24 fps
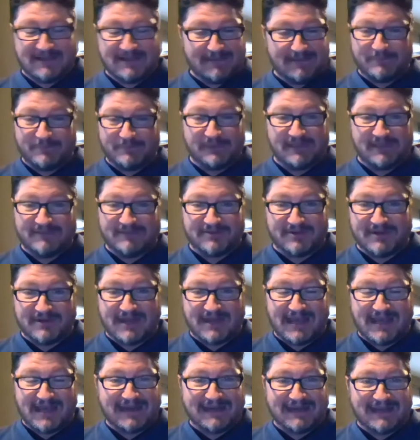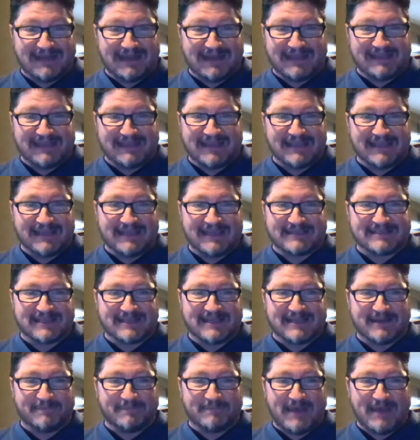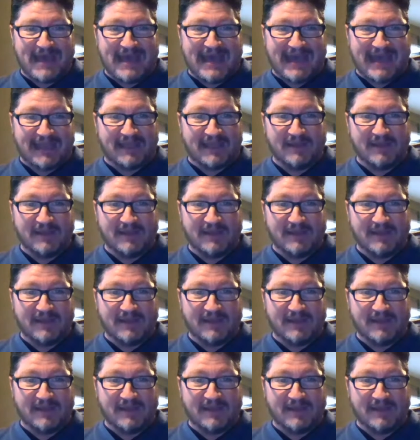believe it or not, I get to come back.